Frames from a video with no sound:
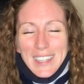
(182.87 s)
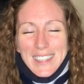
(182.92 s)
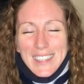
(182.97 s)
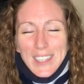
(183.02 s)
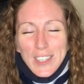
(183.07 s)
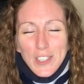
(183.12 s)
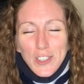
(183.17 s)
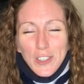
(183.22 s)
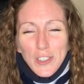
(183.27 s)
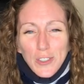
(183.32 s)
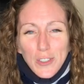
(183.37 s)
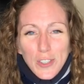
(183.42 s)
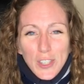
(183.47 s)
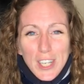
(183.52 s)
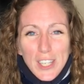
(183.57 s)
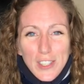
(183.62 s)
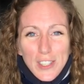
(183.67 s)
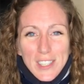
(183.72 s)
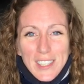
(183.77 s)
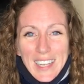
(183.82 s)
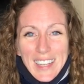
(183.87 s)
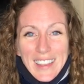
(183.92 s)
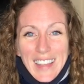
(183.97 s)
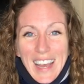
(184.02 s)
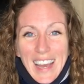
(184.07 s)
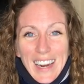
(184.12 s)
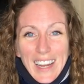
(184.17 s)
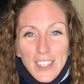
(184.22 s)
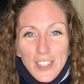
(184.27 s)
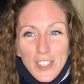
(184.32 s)
It's such little changes like
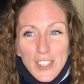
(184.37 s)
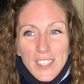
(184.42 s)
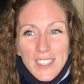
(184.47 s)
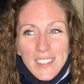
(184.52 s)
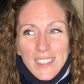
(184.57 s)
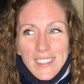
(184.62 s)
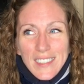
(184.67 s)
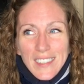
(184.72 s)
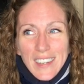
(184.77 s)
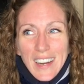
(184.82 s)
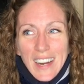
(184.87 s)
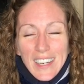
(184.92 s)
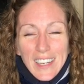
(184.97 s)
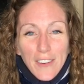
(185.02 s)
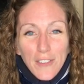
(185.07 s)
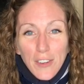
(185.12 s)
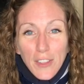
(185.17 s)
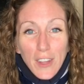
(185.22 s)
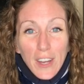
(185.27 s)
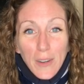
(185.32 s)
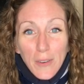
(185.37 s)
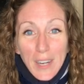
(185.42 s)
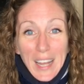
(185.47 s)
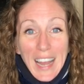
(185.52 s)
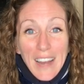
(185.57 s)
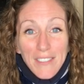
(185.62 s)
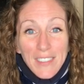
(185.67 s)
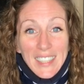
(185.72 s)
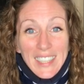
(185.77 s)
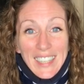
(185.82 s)
that. I never thought it would
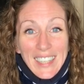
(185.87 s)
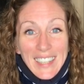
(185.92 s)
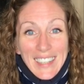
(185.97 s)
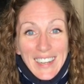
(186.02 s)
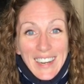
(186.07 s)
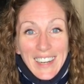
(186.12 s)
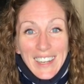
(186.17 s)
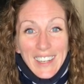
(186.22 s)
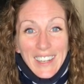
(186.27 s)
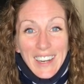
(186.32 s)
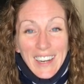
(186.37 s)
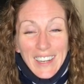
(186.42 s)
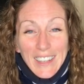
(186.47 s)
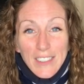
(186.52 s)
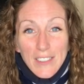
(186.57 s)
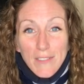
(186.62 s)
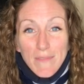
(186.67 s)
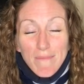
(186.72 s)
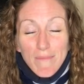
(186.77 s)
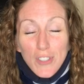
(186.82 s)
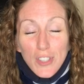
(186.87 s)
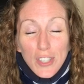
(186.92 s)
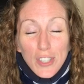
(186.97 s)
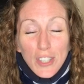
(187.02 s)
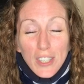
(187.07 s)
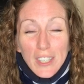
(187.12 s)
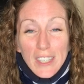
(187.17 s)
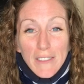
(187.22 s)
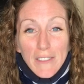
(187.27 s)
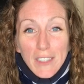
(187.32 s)
happen again. I just
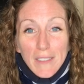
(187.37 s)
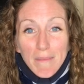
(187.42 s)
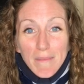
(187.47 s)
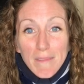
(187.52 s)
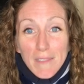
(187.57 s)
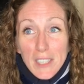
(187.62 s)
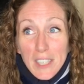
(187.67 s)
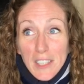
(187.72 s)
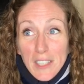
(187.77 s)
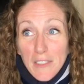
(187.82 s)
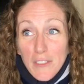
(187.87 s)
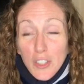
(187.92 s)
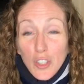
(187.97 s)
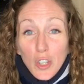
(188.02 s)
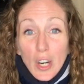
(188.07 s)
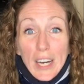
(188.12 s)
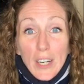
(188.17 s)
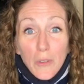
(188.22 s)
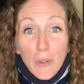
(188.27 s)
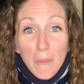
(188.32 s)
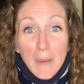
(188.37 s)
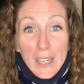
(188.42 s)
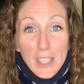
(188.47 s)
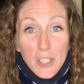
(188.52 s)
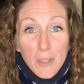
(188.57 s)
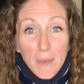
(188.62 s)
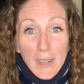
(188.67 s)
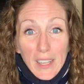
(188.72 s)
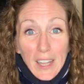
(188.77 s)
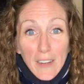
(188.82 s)
didn't even try to
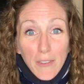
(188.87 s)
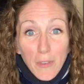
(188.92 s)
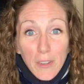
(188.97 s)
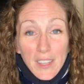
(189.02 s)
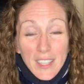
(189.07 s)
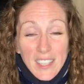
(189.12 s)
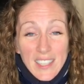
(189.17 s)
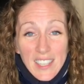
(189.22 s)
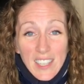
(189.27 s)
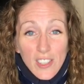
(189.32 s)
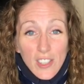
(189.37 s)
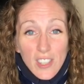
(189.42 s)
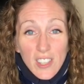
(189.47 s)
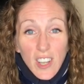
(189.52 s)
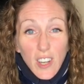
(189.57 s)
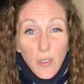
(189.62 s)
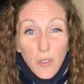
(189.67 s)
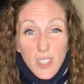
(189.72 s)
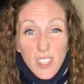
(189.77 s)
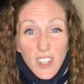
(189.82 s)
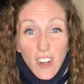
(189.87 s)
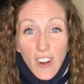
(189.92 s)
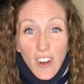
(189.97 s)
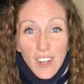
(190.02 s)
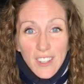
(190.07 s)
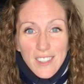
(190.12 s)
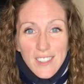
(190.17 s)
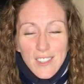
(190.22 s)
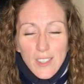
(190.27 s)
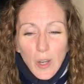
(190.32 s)
imagine my life with it because I just thought it was
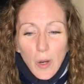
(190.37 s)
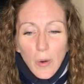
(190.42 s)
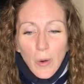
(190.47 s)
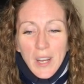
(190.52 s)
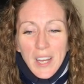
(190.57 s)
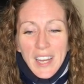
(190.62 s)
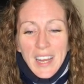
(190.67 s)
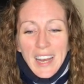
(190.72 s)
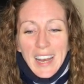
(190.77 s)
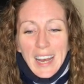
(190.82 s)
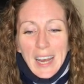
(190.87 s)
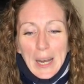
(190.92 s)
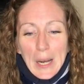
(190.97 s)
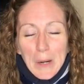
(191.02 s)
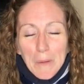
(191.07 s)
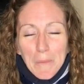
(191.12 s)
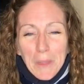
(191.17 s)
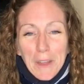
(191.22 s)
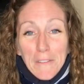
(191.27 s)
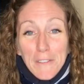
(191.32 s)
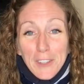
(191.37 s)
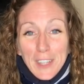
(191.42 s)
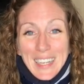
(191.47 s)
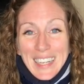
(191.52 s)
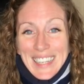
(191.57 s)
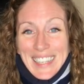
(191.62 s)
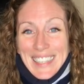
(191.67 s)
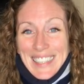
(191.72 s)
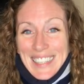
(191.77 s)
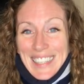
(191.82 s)
gone. So I feel like
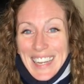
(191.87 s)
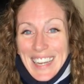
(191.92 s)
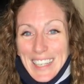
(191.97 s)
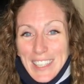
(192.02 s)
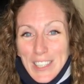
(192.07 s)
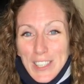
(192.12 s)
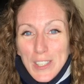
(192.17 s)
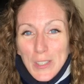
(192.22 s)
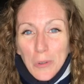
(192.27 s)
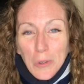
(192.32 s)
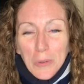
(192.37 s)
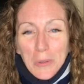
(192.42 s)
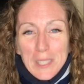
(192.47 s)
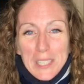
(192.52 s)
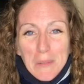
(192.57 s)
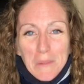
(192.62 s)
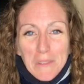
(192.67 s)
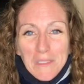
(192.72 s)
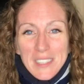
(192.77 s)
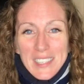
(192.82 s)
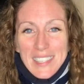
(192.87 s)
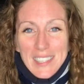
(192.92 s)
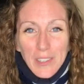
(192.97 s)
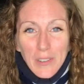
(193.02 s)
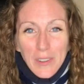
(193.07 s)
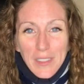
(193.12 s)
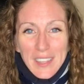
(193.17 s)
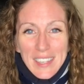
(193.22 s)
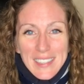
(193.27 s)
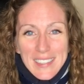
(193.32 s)
a kid in a candy store with some of these
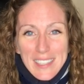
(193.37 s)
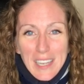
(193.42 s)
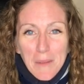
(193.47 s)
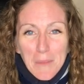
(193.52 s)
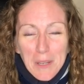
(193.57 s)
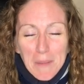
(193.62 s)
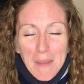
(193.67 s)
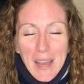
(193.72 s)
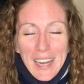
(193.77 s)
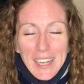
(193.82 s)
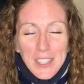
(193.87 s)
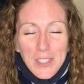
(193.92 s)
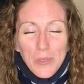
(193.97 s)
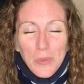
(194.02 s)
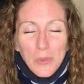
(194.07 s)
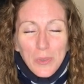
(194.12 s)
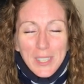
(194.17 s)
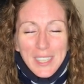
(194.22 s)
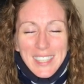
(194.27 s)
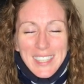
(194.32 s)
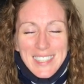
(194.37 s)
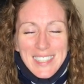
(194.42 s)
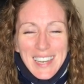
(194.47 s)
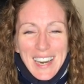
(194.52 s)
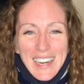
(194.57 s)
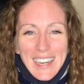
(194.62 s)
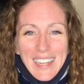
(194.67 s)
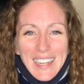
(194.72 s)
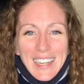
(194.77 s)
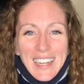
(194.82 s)
little things coming back. It's really
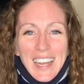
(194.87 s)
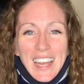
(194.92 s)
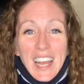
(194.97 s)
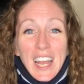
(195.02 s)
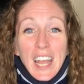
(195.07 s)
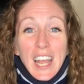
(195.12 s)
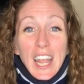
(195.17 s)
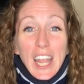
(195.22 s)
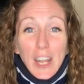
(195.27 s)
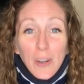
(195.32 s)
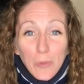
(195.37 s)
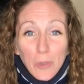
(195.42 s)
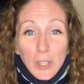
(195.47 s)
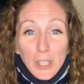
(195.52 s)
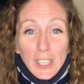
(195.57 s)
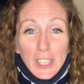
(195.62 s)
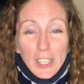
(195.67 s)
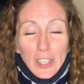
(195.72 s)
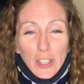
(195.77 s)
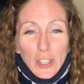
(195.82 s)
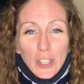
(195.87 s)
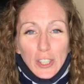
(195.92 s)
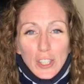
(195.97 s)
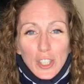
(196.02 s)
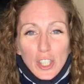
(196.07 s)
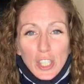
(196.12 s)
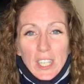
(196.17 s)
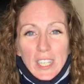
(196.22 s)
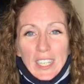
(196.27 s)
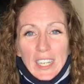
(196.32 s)
exciting and really
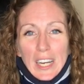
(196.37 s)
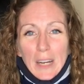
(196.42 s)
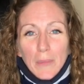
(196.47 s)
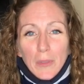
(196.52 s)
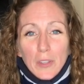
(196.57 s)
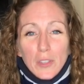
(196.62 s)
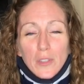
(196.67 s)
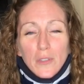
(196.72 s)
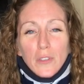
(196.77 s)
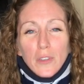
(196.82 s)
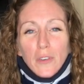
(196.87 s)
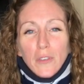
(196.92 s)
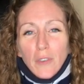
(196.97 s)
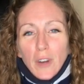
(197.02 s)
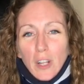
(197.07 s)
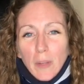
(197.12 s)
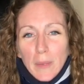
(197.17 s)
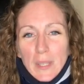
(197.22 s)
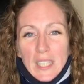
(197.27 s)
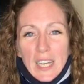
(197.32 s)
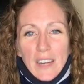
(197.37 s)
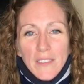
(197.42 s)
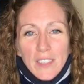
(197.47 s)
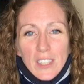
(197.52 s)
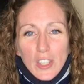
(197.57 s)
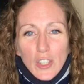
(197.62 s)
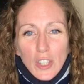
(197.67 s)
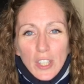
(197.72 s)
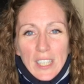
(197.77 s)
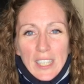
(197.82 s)
encouraging. Those of you who follow my
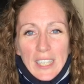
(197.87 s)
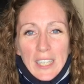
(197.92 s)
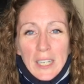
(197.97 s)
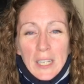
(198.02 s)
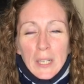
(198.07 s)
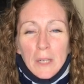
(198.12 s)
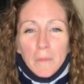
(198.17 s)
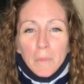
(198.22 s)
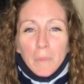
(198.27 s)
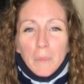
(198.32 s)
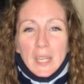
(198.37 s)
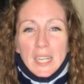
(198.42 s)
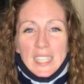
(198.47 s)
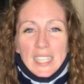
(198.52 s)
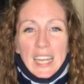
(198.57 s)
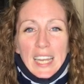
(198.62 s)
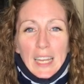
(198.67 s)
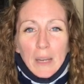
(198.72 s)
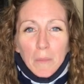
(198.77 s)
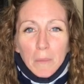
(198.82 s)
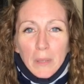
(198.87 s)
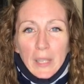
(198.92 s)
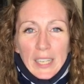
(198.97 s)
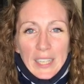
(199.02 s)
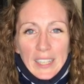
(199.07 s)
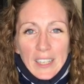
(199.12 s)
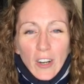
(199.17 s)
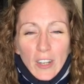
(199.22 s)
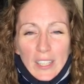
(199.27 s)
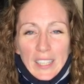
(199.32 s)
diving journey, because I am
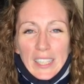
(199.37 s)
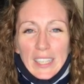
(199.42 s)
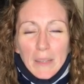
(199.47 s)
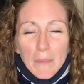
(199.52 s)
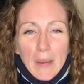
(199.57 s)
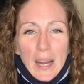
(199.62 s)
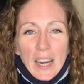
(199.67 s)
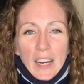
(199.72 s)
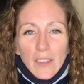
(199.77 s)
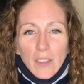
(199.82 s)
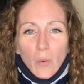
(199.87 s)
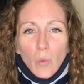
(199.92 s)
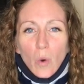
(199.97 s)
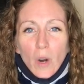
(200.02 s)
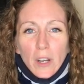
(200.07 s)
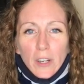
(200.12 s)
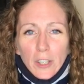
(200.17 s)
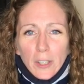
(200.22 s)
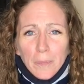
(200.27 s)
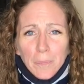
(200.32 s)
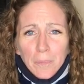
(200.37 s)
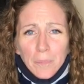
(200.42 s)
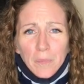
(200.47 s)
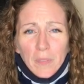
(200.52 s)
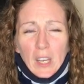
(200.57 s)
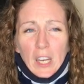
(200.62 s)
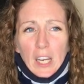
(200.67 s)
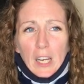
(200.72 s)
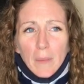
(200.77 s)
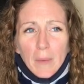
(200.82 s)
planning on getting back in the water.
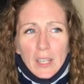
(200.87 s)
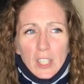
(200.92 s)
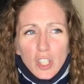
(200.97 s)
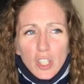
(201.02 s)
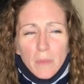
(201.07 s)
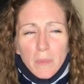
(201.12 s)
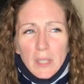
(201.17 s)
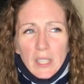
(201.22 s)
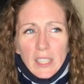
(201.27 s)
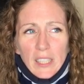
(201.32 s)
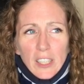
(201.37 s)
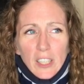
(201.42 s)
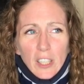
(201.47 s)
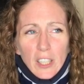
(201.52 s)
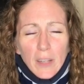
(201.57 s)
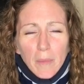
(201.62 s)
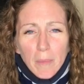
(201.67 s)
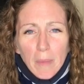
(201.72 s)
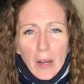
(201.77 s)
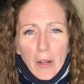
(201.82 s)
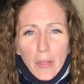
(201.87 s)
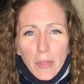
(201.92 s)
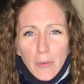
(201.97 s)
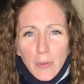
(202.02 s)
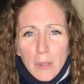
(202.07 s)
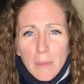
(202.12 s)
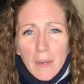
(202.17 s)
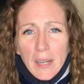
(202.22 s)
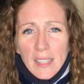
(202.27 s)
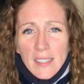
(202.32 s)
I should be cleared at about
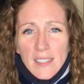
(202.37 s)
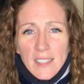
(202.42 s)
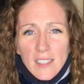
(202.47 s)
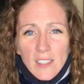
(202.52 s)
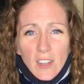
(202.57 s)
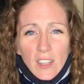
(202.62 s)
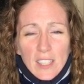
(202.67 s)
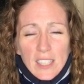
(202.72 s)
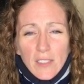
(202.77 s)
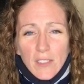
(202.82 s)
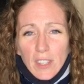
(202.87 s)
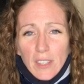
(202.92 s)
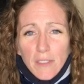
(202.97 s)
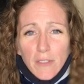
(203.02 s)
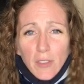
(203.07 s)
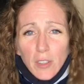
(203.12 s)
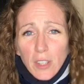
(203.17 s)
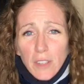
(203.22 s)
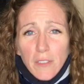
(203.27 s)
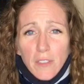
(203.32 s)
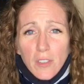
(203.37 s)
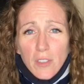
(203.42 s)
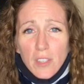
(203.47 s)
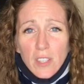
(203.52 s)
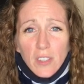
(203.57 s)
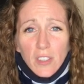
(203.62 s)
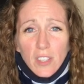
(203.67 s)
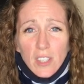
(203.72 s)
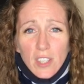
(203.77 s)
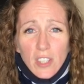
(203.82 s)
3 months, as long as everything fully
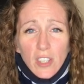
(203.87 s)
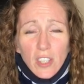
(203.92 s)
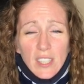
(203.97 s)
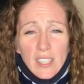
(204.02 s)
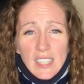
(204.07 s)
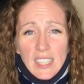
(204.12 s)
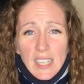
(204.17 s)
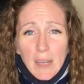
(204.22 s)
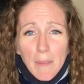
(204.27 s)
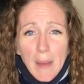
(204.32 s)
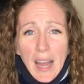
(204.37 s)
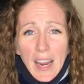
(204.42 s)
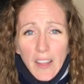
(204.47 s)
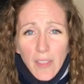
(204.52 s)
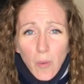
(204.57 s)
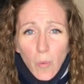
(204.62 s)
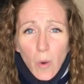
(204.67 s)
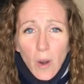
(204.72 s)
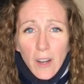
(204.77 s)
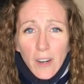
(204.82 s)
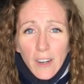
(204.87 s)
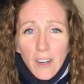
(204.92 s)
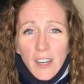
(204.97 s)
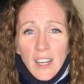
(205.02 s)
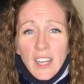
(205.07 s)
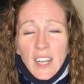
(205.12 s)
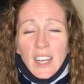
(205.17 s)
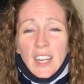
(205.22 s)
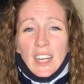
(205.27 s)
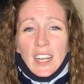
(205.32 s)
fused and looks good, to get back in the water
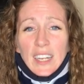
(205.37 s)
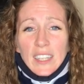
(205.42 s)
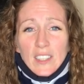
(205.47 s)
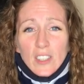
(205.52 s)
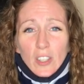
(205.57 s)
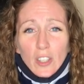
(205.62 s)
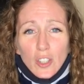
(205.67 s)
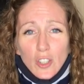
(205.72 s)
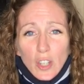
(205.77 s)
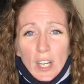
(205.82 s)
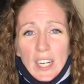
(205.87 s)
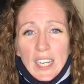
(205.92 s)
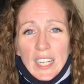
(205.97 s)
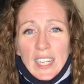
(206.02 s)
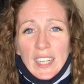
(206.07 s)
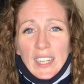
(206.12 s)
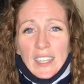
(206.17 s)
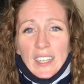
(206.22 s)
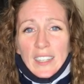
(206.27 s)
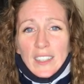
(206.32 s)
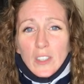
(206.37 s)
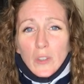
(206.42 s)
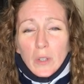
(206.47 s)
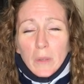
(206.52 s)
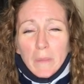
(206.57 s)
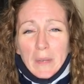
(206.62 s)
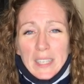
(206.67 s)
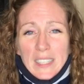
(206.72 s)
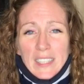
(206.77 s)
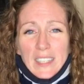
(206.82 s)
and start training and
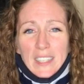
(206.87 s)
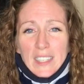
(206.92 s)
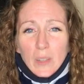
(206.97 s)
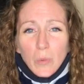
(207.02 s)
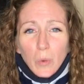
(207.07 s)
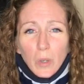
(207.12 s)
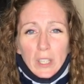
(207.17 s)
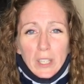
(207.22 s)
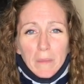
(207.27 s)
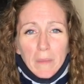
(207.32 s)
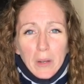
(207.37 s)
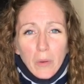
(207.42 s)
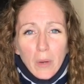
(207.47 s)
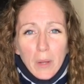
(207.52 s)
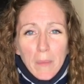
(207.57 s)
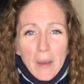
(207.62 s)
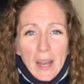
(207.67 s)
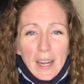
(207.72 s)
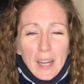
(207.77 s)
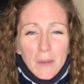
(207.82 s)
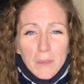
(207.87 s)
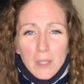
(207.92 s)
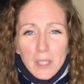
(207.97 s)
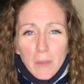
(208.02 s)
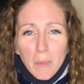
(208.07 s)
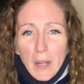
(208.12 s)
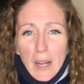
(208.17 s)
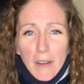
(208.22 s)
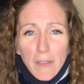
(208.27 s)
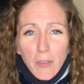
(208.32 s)
doing basics and working my way back up to
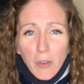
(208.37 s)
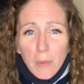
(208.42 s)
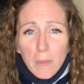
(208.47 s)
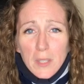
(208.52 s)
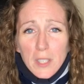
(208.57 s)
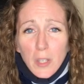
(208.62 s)
the platform.